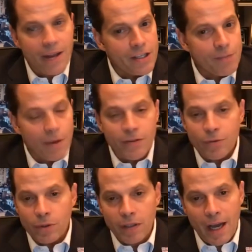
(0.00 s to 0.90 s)
that's been
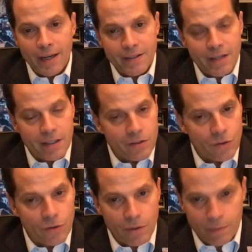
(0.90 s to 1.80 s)
through a lot. He's had
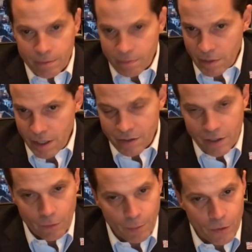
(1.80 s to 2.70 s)
certain and
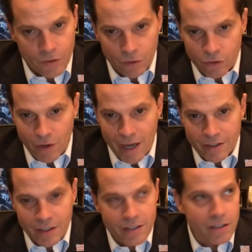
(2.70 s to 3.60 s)
several personal
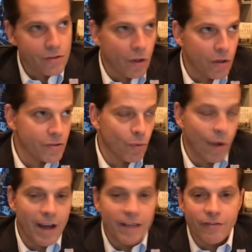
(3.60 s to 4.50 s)
tragedies. He's lost a
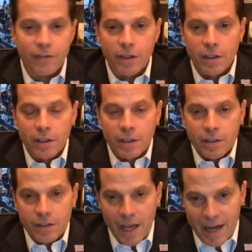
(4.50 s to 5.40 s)
wife
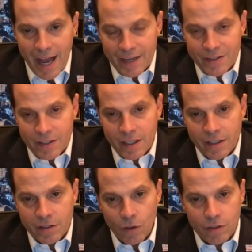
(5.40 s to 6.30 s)
to an accident.
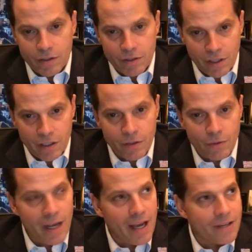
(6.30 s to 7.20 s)
He's lost a son
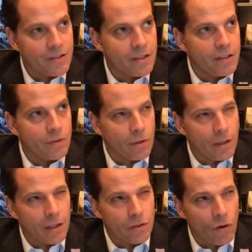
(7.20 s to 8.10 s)
to an accident, or I
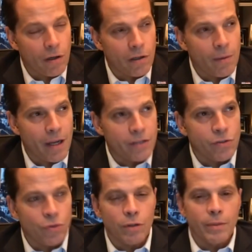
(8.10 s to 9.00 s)
think a daughter, I'm not
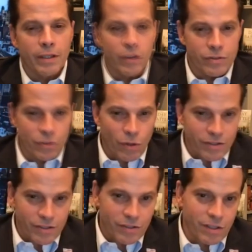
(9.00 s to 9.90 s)
sure, but he also
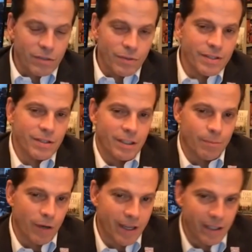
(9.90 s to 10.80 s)
lost a son recently to
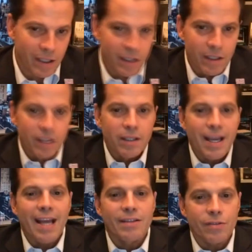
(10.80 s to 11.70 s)
brain
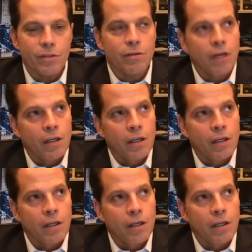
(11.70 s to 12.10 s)
cancer.